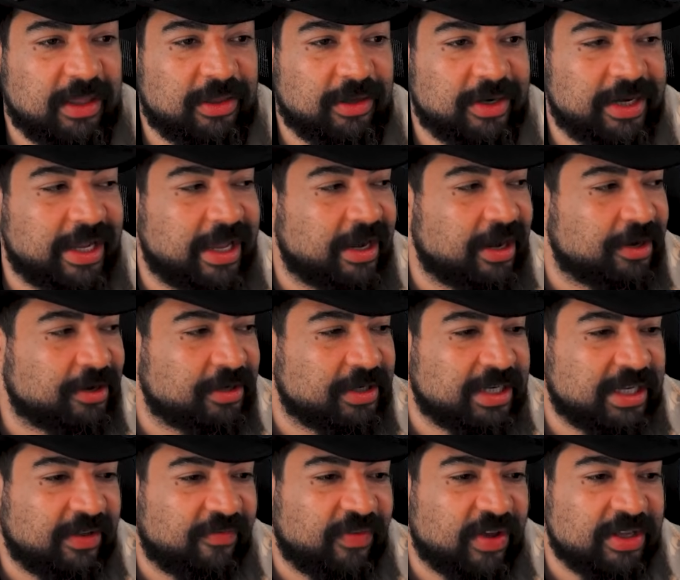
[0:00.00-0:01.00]
3800
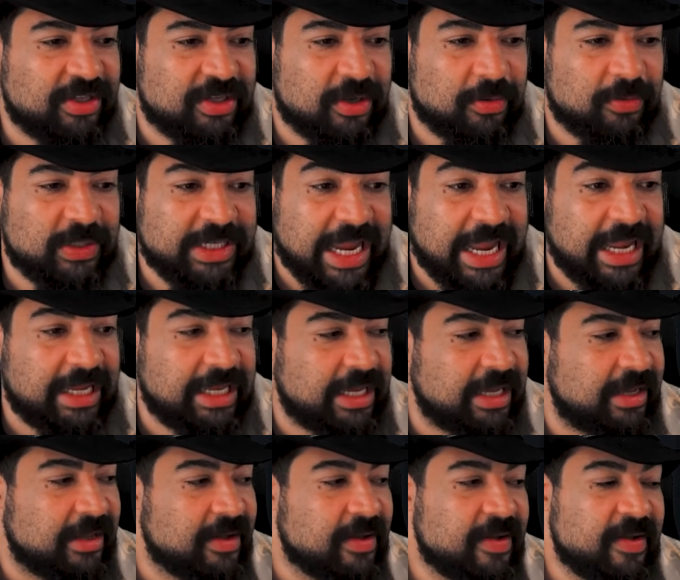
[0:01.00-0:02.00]
defense, so tanky